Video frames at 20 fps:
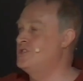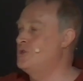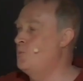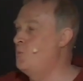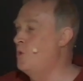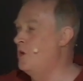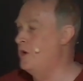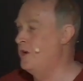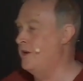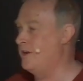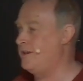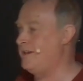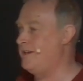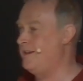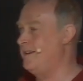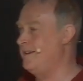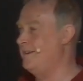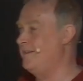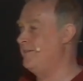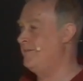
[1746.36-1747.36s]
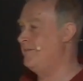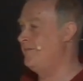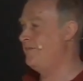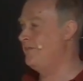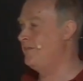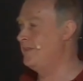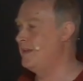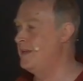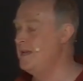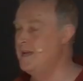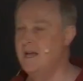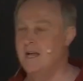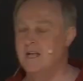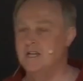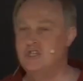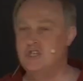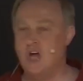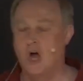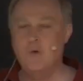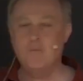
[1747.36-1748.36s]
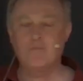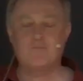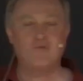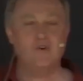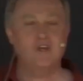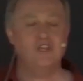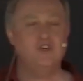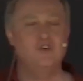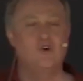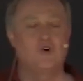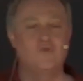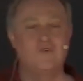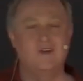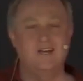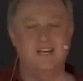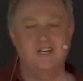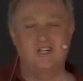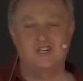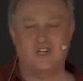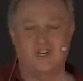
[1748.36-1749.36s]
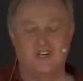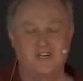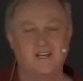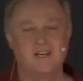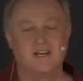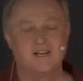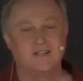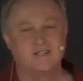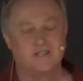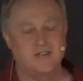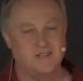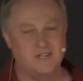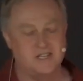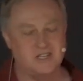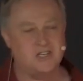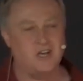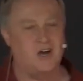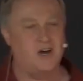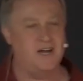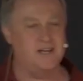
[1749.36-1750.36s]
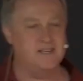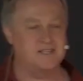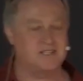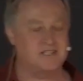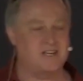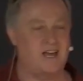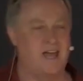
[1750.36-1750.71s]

to work. Don't bring your religion to the science